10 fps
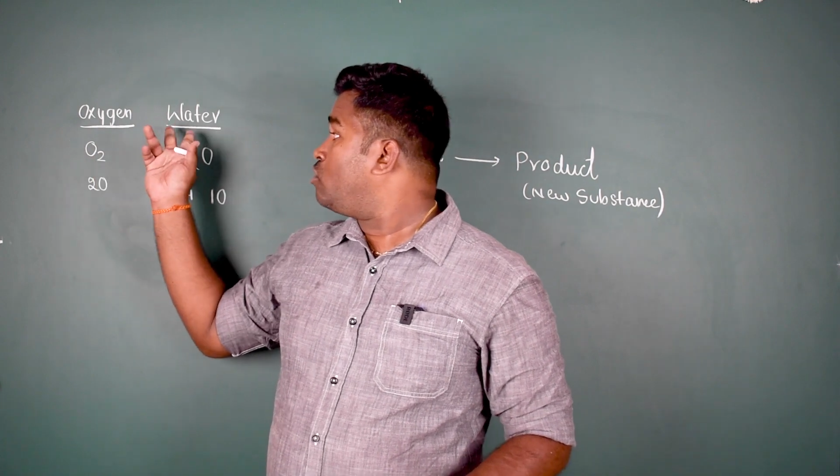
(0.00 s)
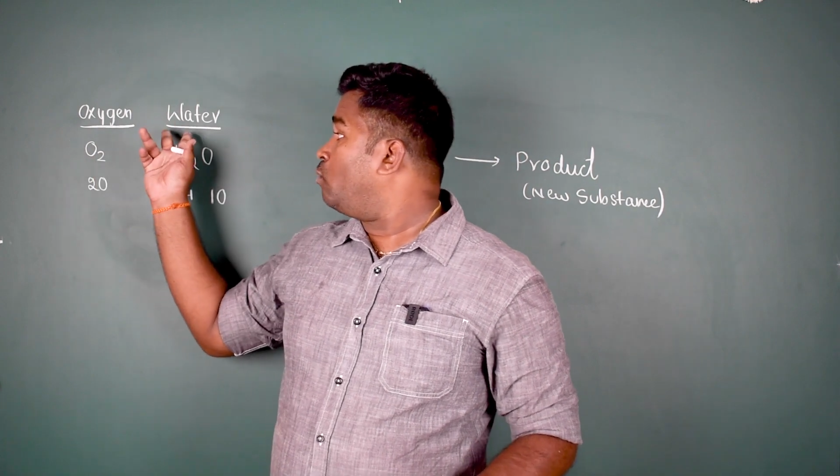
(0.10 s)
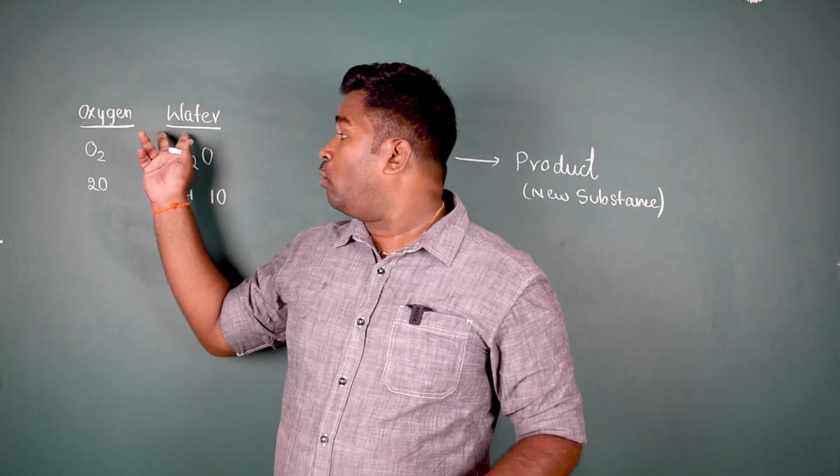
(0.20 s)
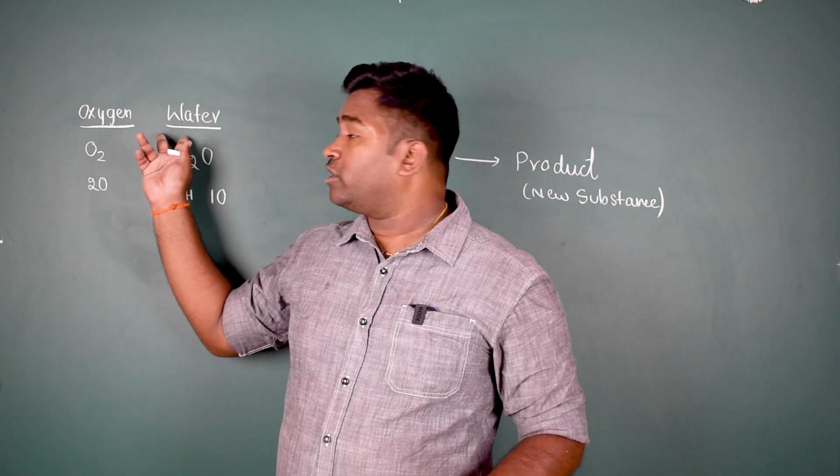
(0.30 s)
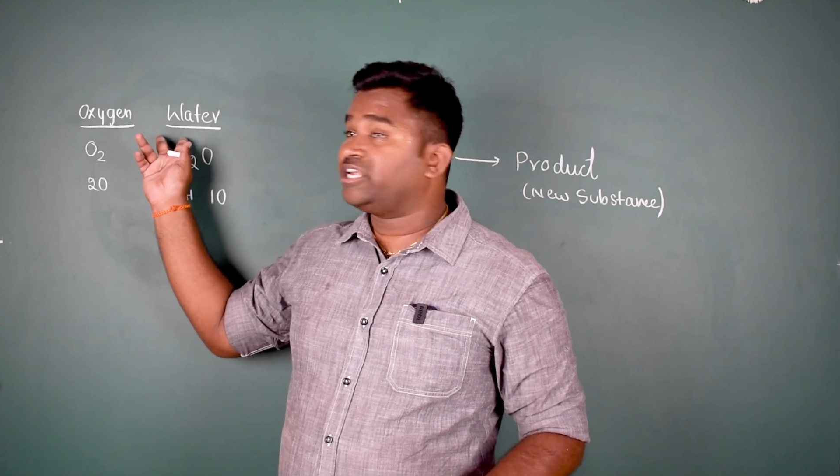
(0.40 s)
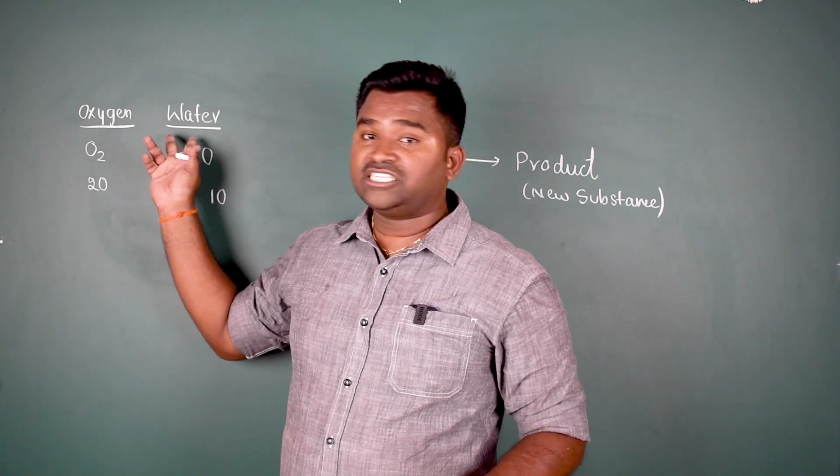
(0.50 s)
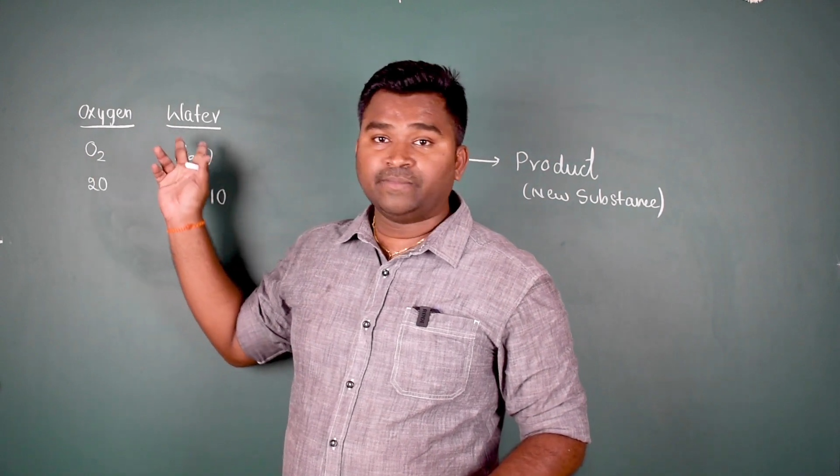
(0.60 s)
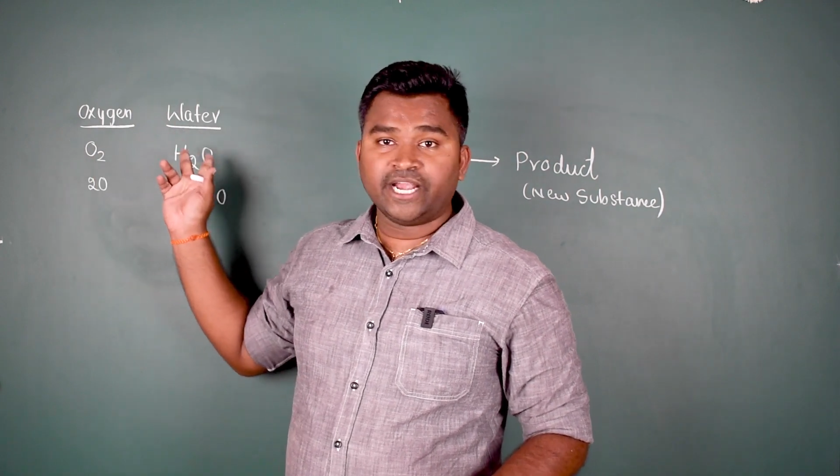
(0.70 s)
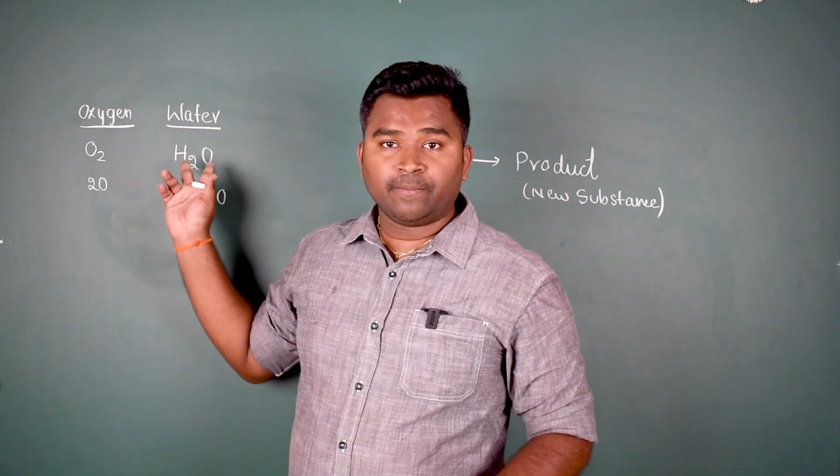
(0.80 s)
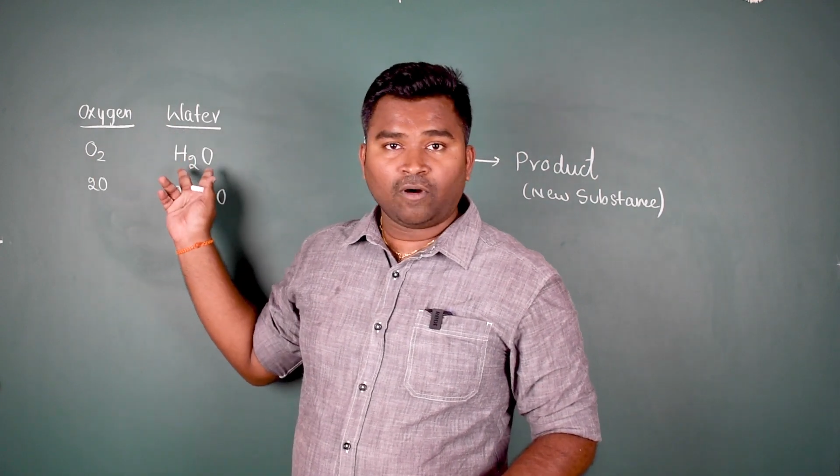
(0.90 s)
water is
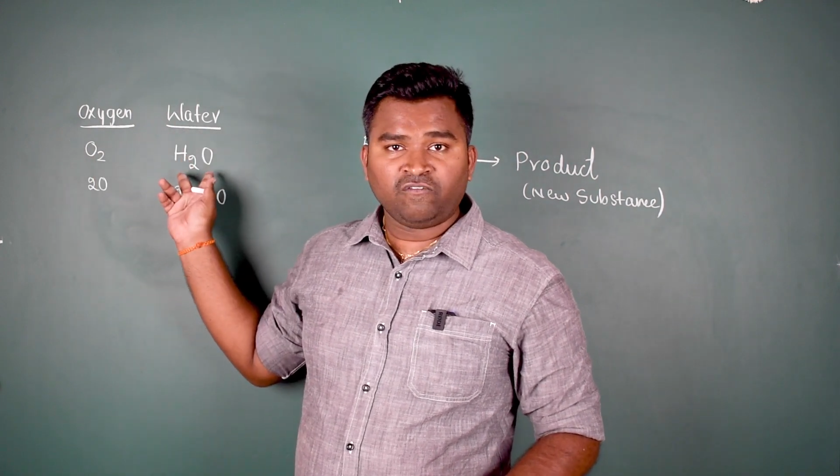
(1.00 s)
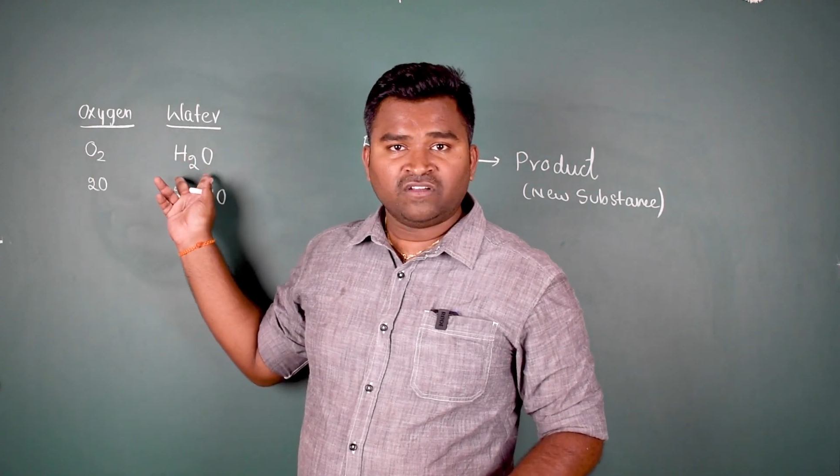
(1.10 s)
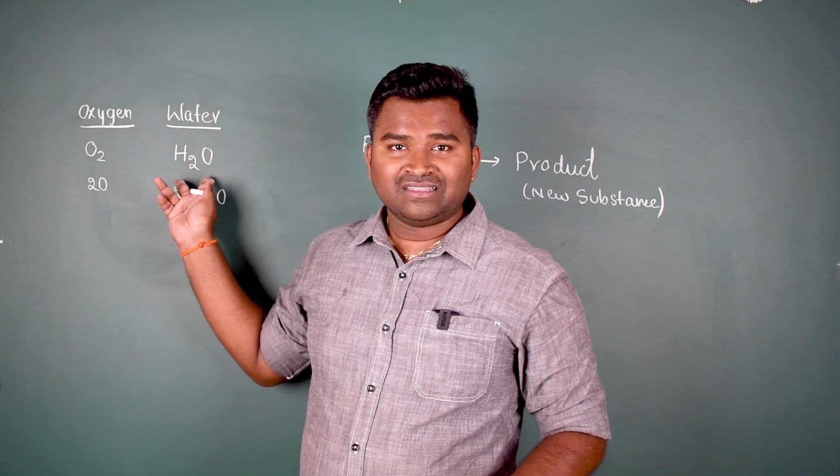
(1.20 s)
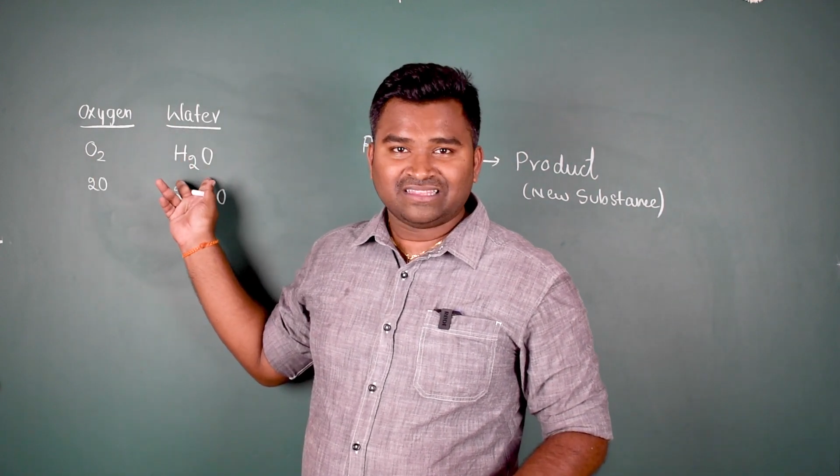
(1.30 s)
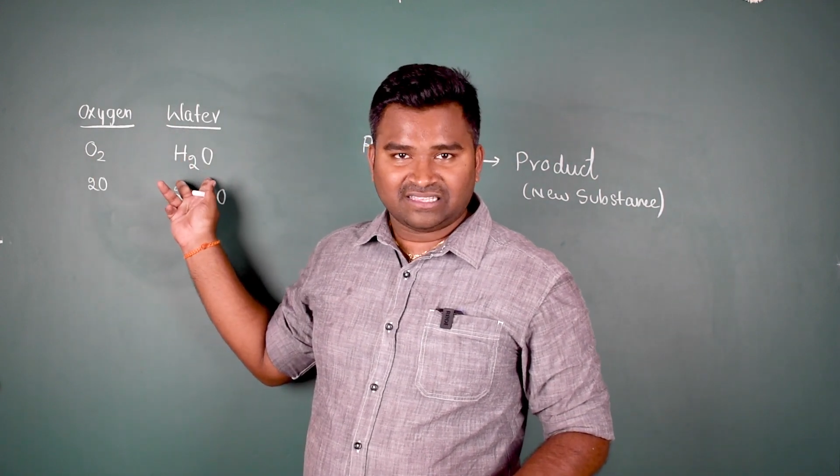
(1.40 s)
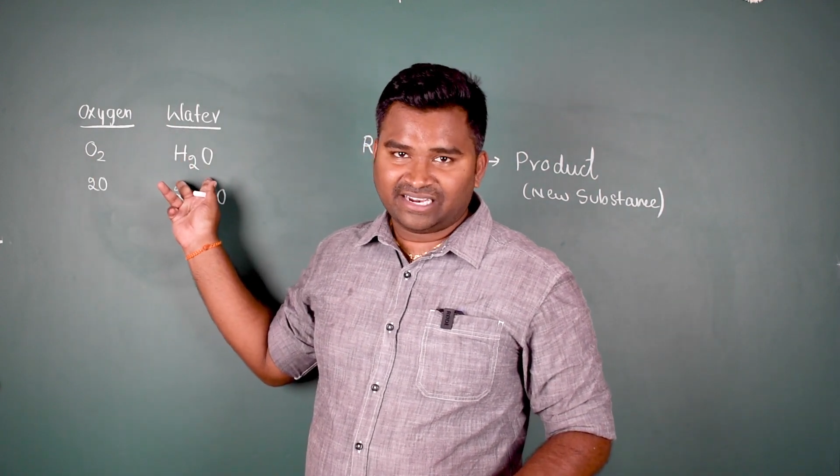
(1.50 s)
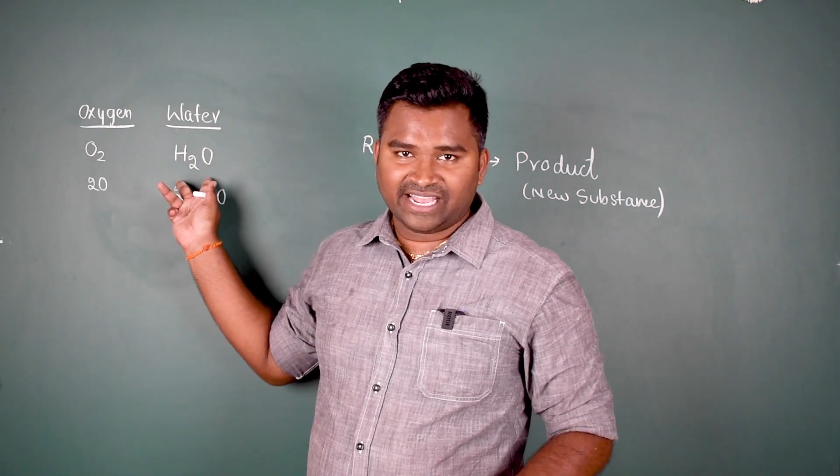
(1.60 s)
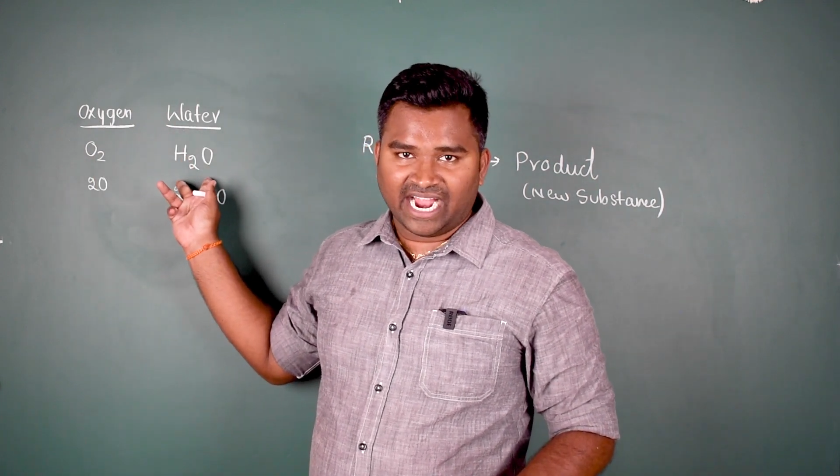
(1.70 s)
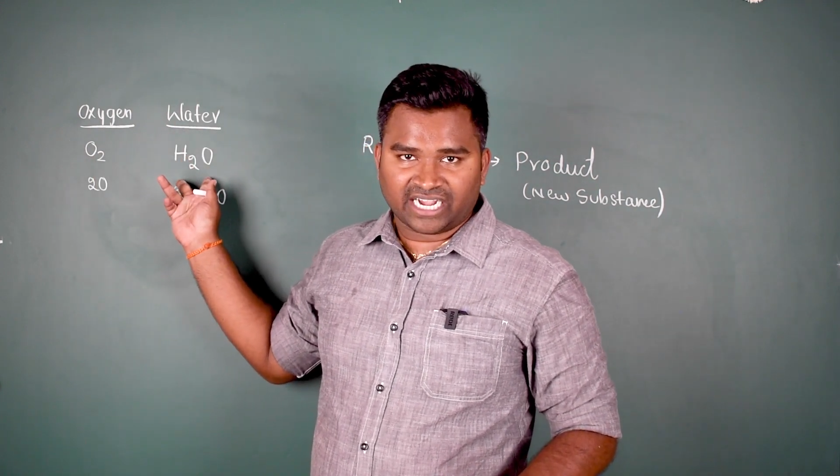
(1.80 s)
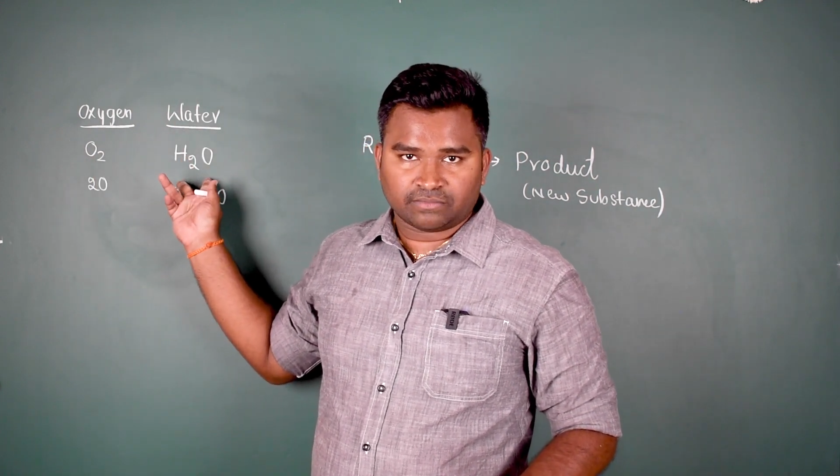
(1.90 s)
made up of
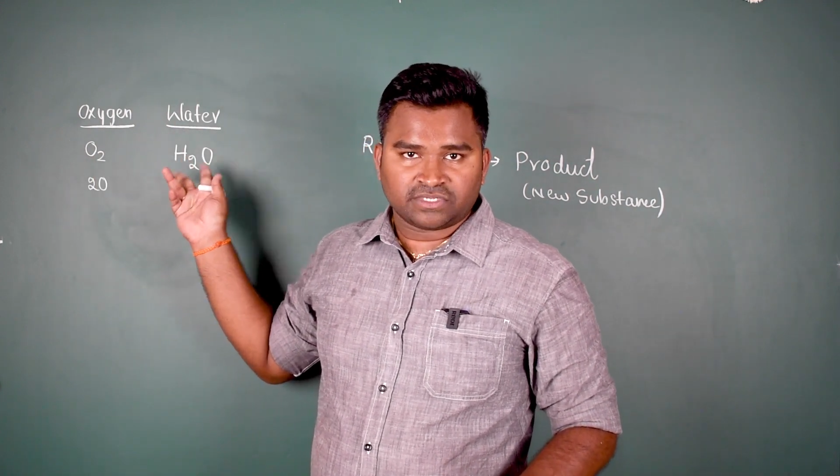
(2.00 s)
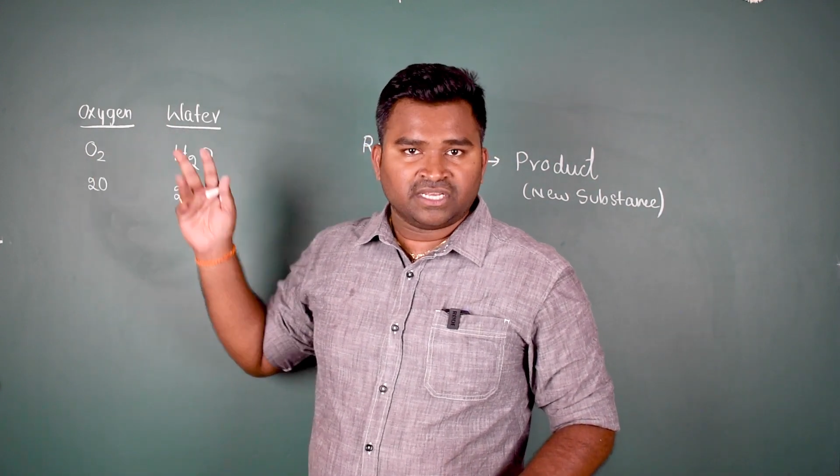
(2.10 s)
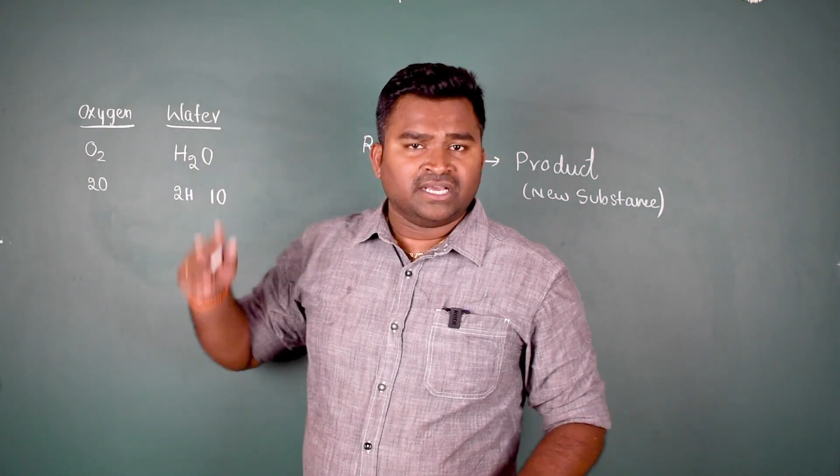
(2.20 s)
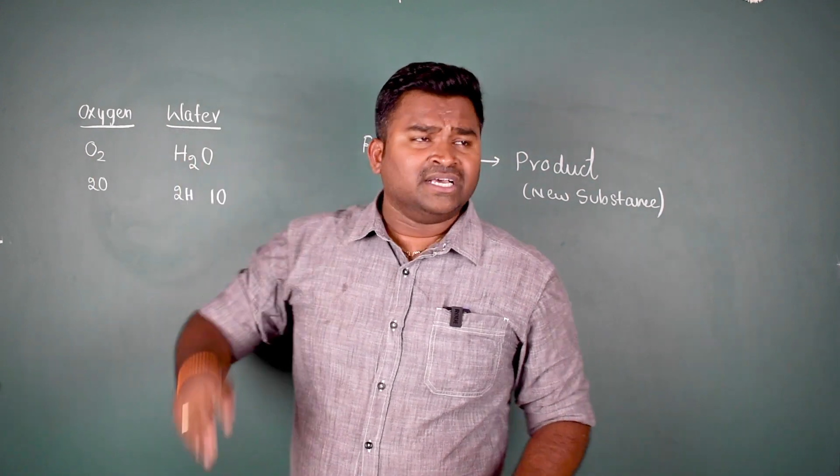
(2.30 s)
three atoms.